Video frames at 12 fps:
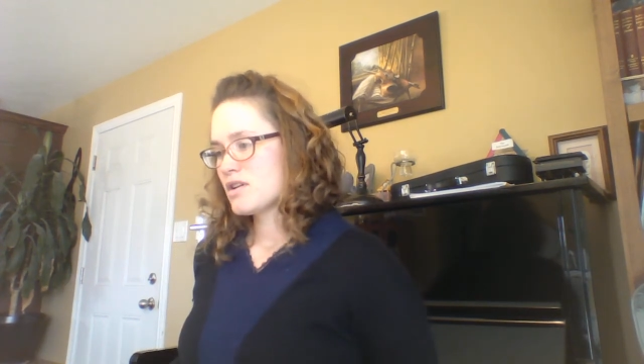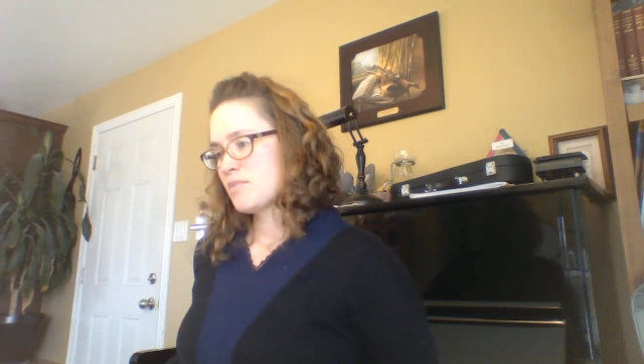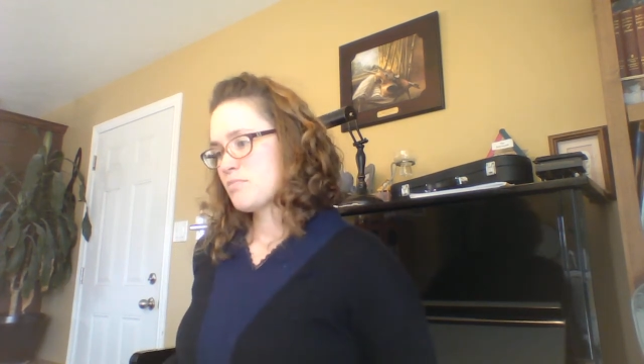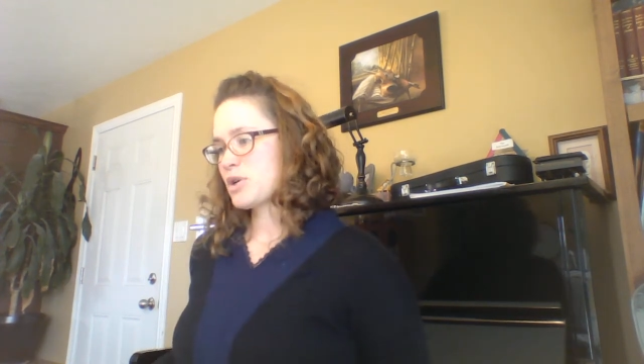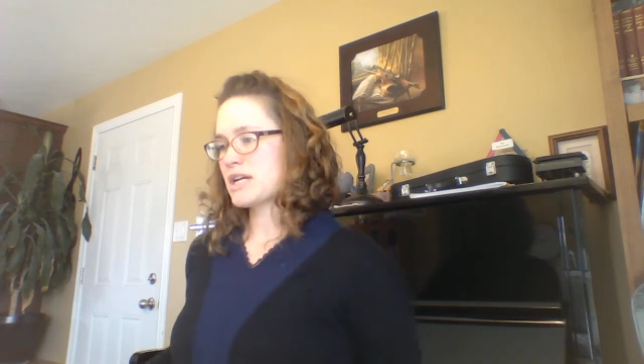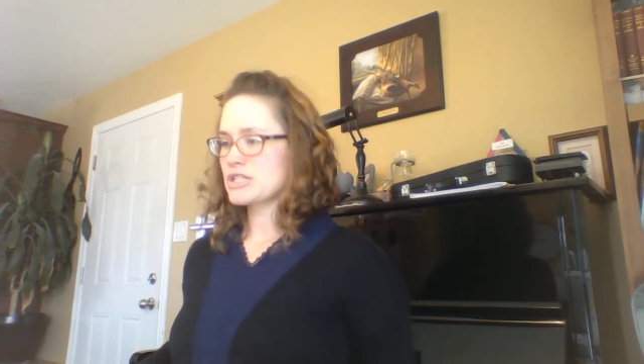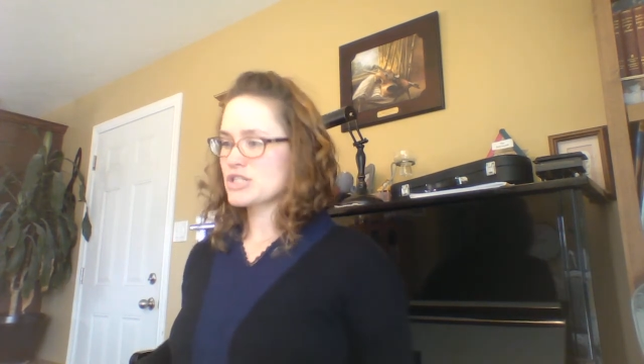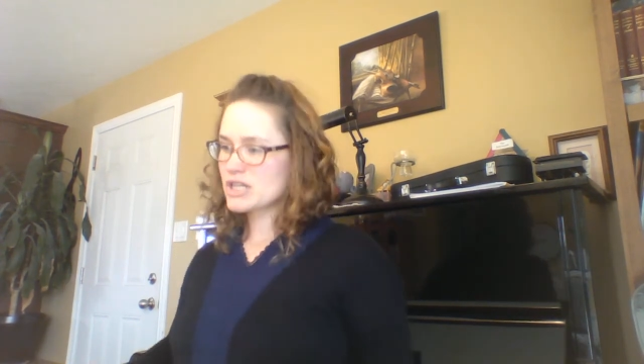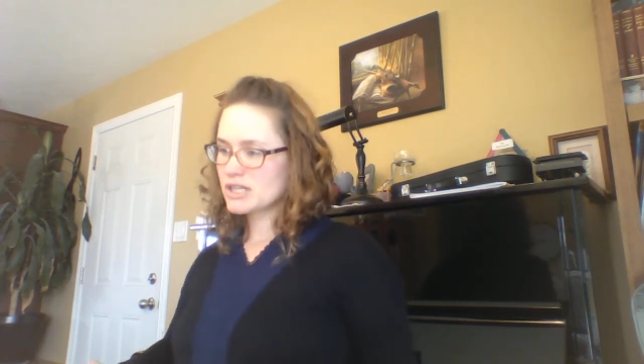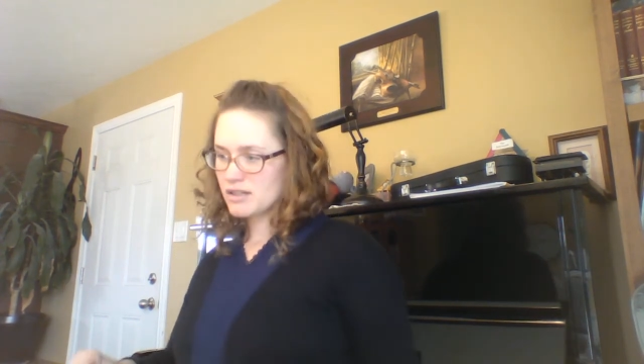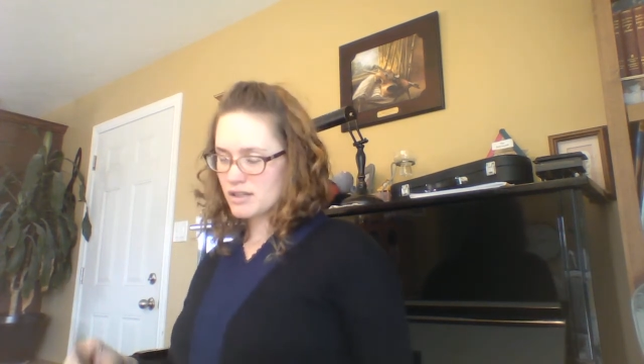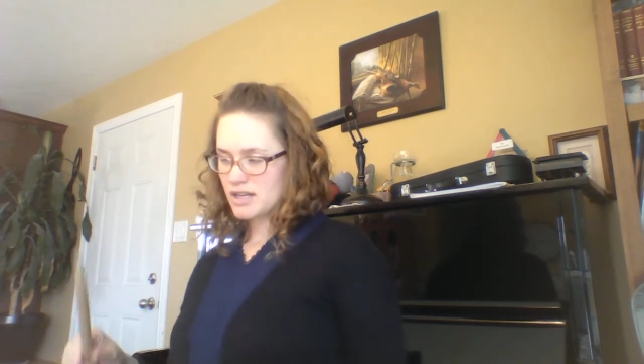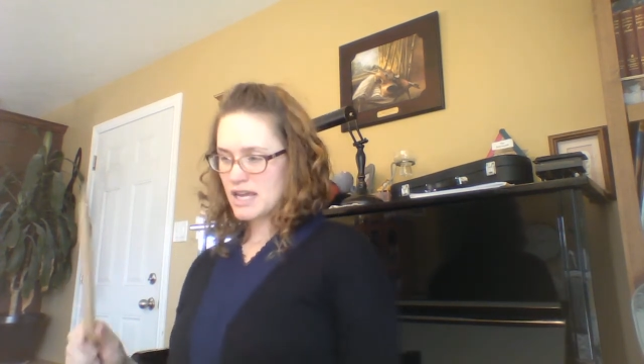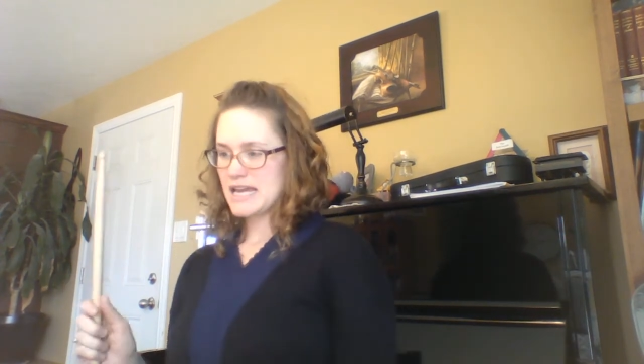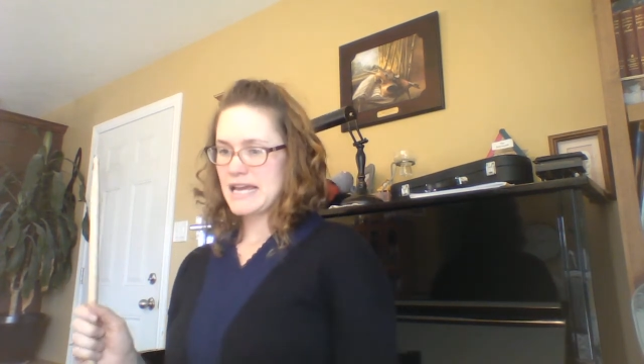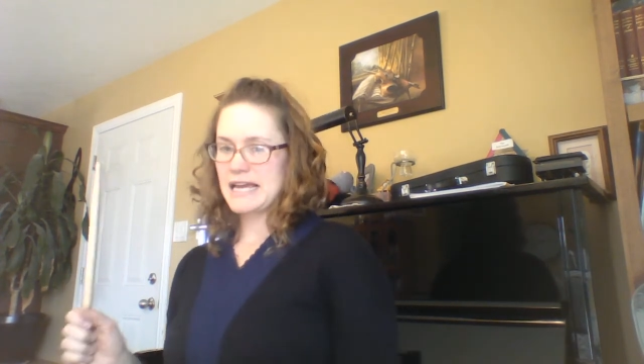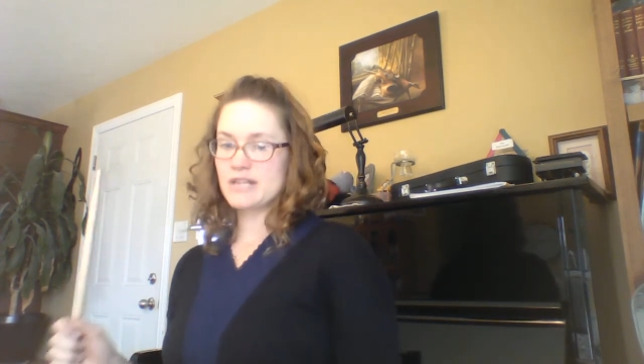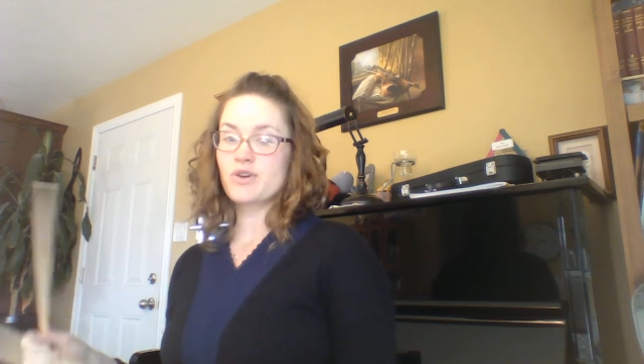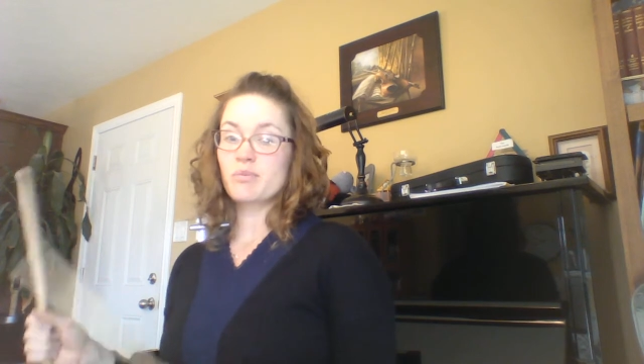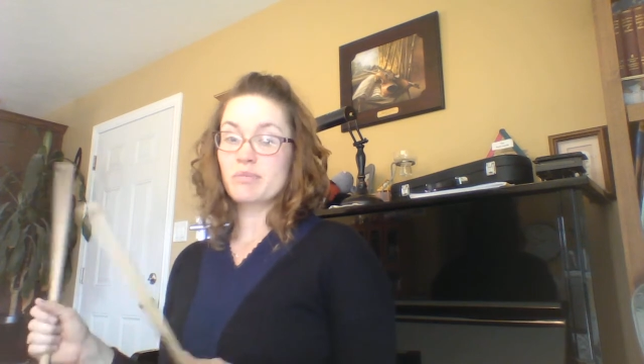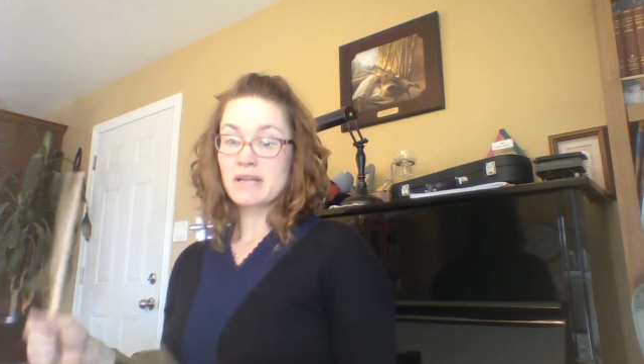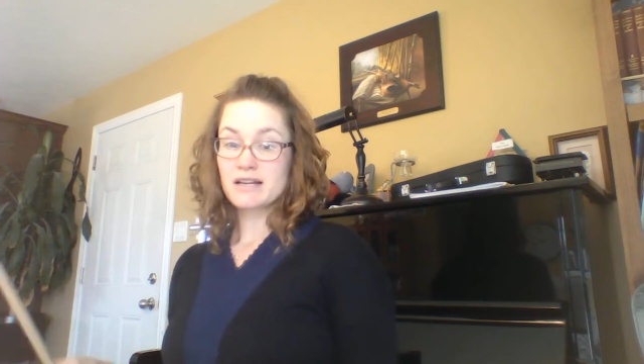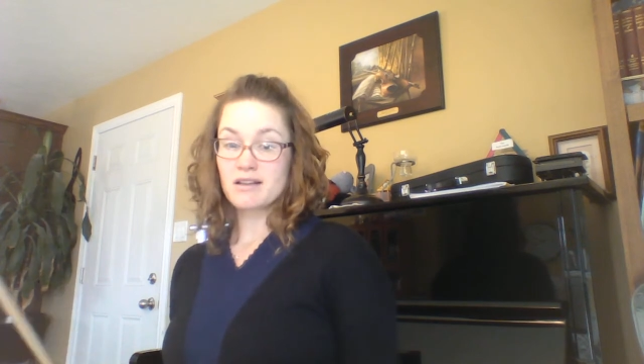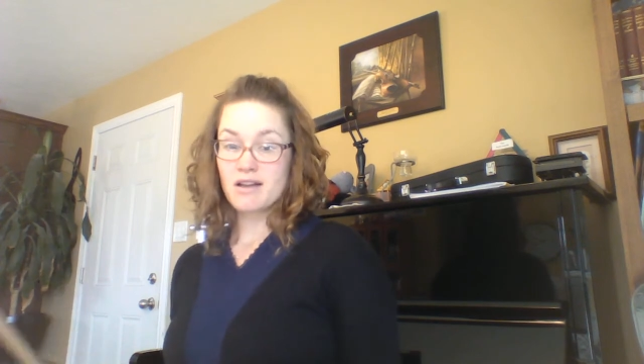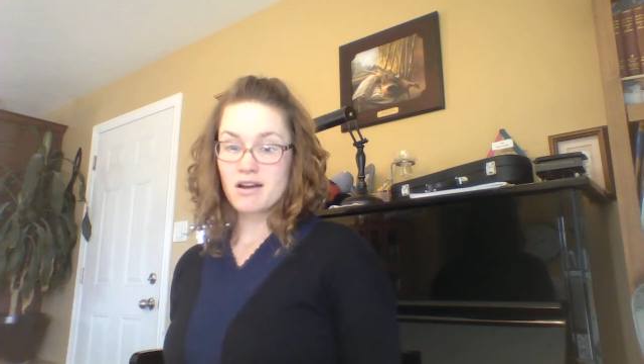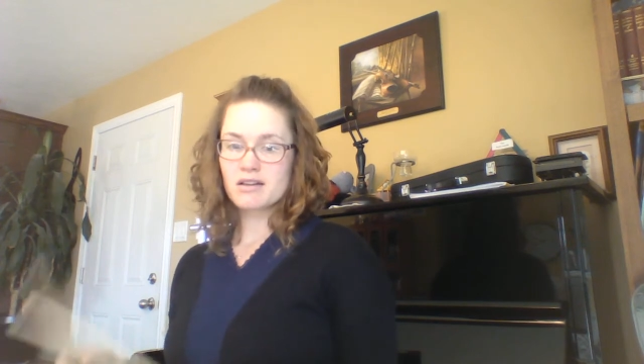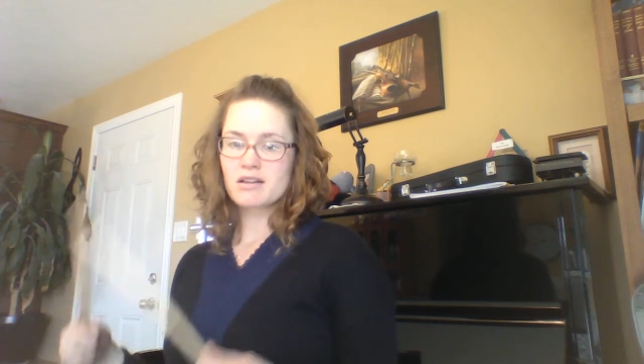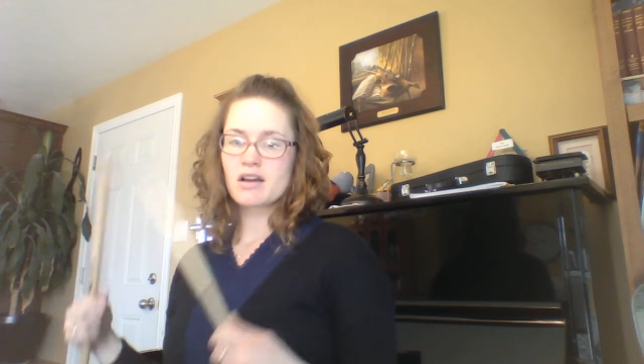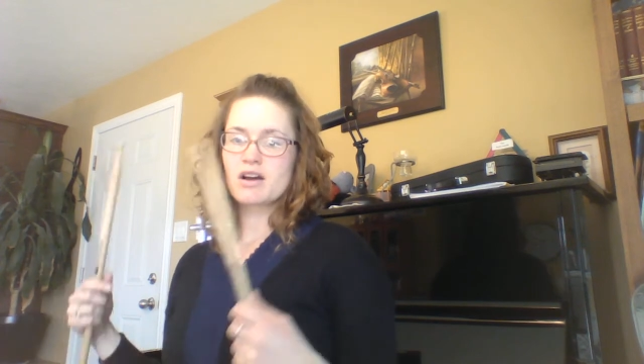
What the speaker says: Percussion, and you can play along